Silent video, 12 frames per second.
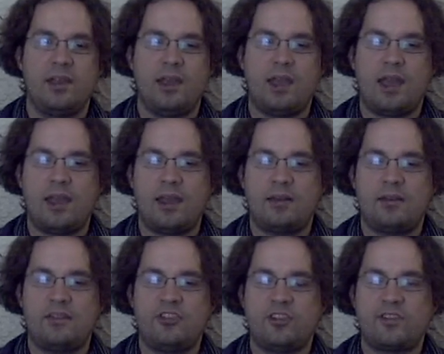
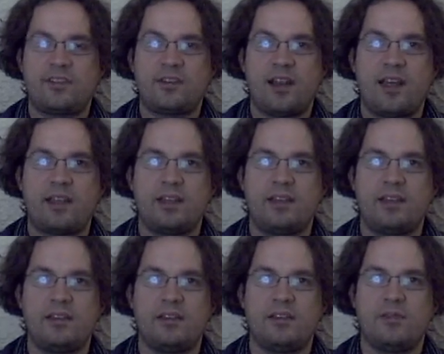And just like
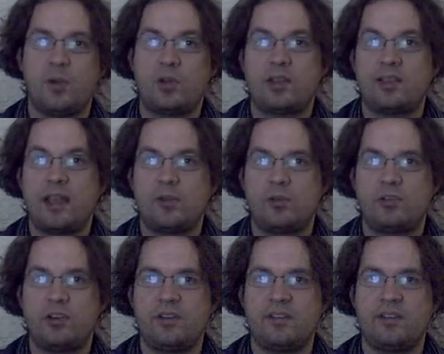spoken
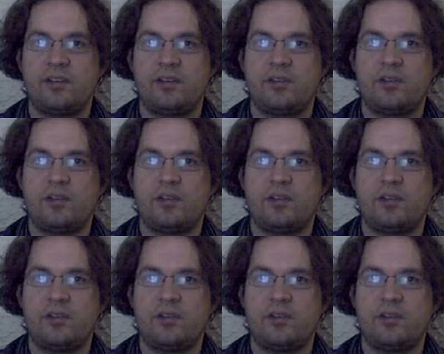languages,